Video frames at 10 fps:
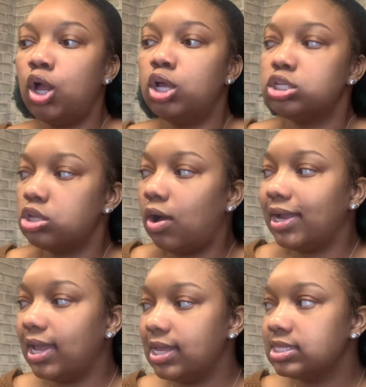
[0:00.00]
So I
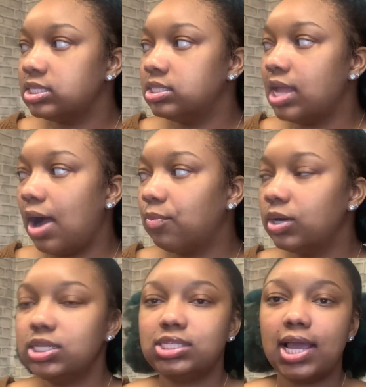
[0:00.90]
guess I would
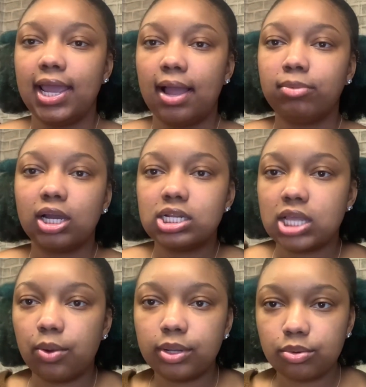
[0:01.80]
say, I'm not gonna say
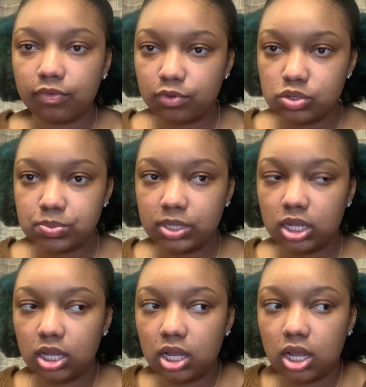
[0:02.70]
read the reviews,
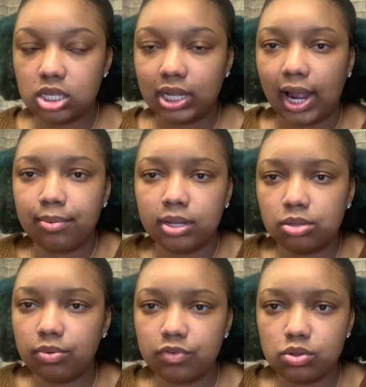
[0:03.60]
because like I read the
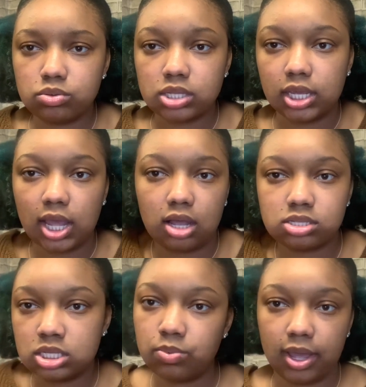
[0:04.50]
reviews and y'all
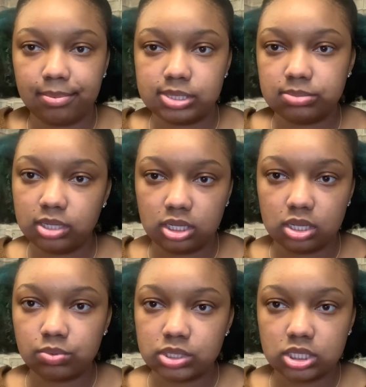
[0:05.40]
see what happened to me. It
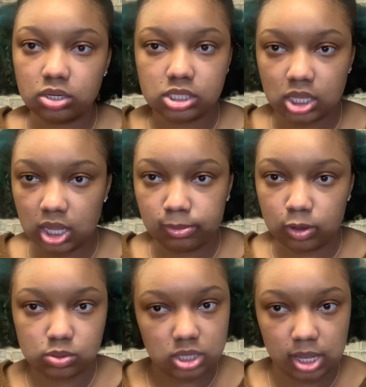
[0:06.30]
was still the same
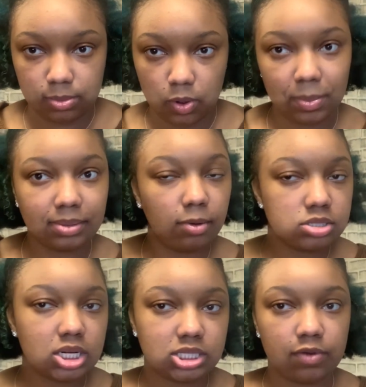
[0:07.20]
old. But most of
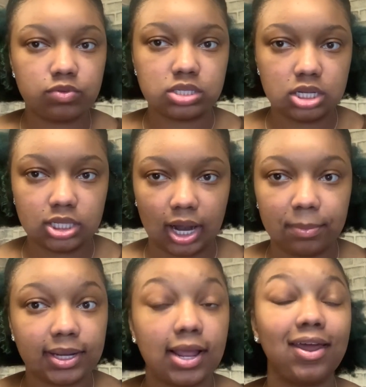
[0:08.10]
the stuff was good that I
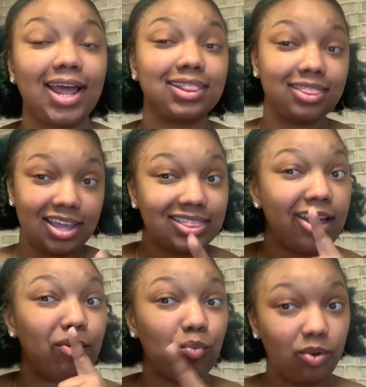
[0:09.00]
picked out, and I think
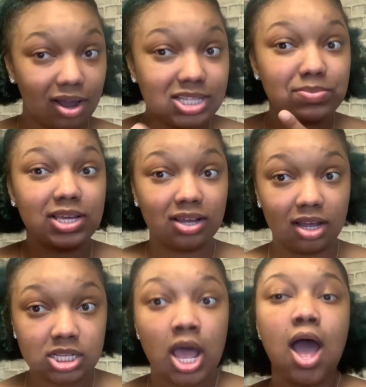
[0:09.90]
that was because
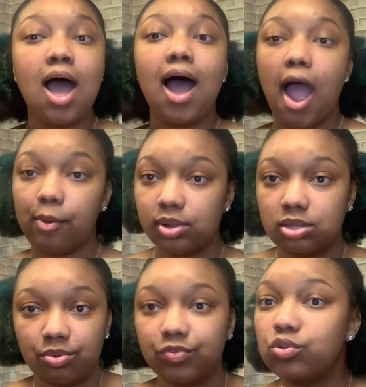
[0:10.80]
I read the
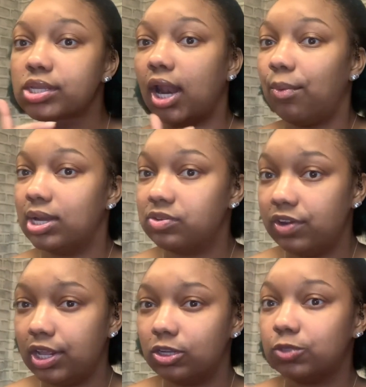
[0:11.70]
reviews and I watched
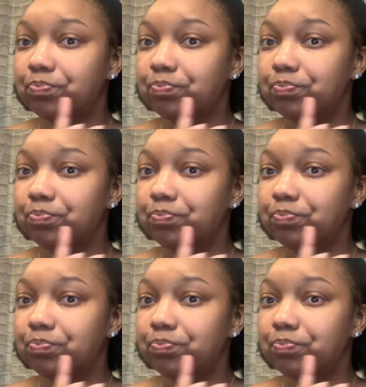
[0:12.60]
videos.